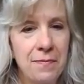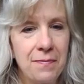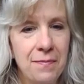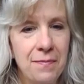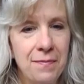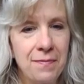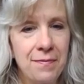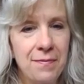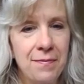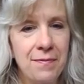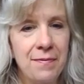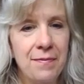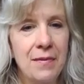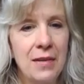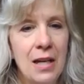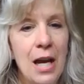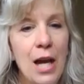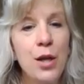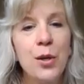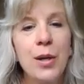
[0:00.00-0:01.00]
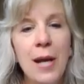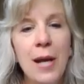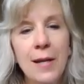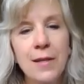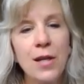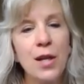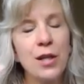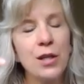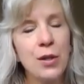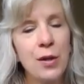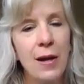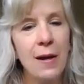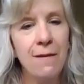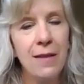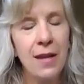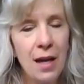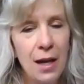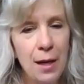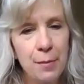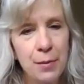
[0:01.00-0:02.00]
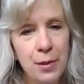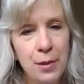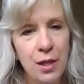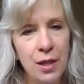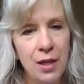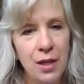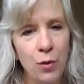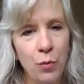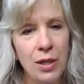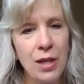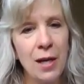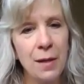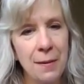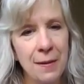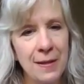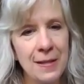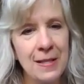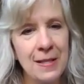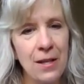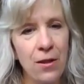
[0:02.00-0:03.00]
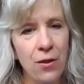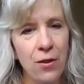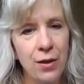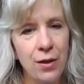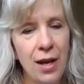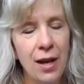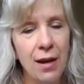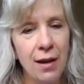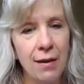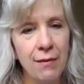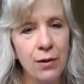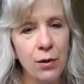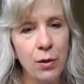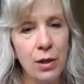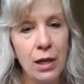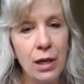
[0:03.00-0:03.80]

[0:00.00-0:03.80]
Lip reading: And you guys also have the option, we talked about this the other day, of doing a deposit.